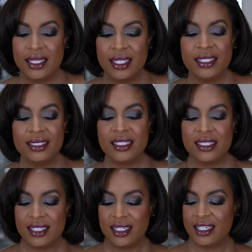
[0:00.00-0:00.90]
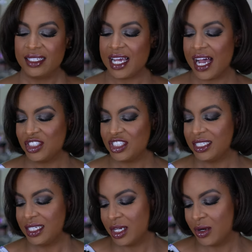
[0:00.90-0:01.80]
This is the Natasha
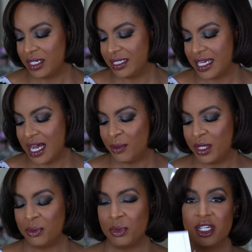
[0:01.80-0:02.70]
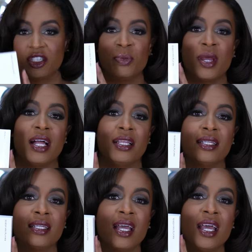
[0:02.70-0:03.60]
Denona Diamond and Blush
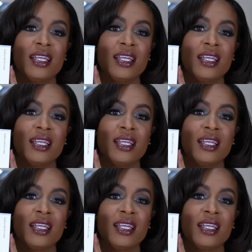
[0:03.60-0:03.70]
Palette.